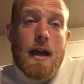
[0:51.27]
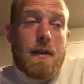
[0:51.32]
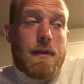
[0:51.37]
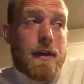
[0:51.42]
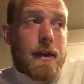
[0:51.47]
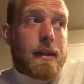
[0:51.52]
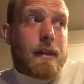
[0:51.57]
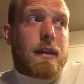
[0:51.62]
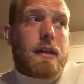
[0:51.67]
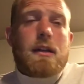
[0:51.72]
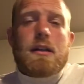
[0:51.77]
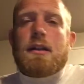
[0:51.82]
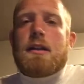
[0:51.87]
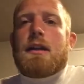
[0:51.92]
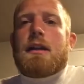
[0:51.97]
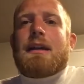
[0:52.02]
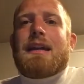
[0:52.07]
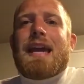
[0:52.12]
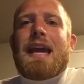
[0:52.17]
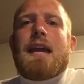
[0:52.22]
They
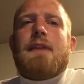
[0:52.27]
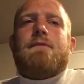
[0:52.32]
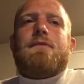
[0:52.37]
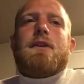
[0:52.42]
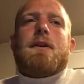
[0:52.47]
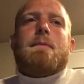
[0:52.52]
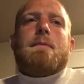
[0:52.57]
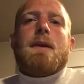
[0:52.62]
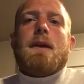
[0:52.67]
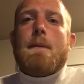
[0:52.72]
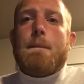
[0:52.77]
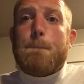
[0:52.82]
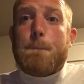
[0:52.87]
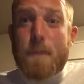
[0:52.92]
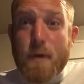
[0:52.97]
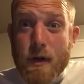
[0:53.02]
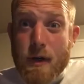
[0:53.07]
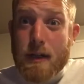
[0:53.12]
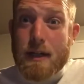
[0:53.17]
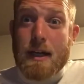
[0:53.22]
literally gave the, him
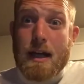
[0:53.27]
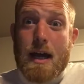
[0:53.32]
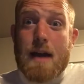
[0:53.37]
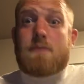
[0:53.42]
book